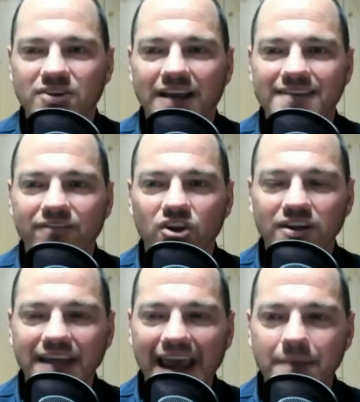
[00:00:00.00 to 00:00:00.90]
You guys have a
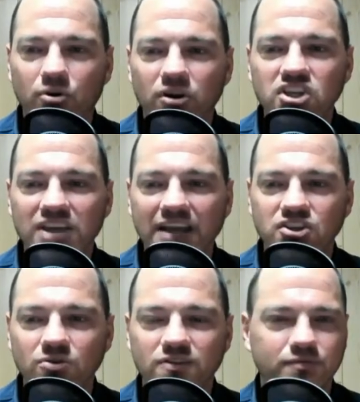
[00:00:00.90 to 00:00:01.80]
good day. Appreciate
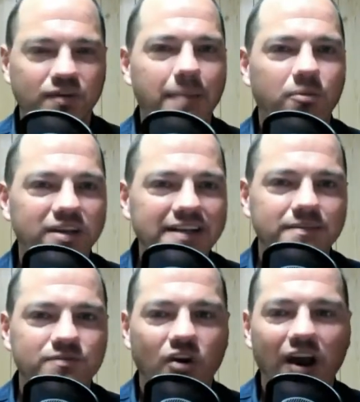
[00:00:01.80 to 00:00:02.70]
you. Subscriber, you need to
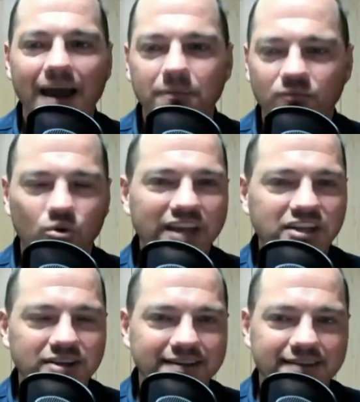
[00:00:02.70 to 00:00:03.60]
subscribe. We'll catch
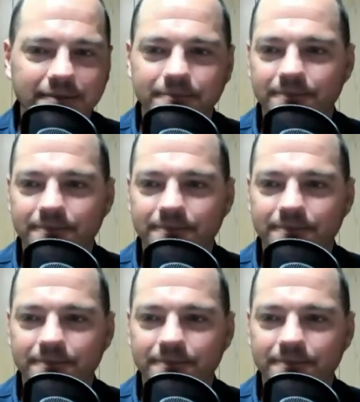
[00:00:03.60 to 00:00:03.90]
you next time.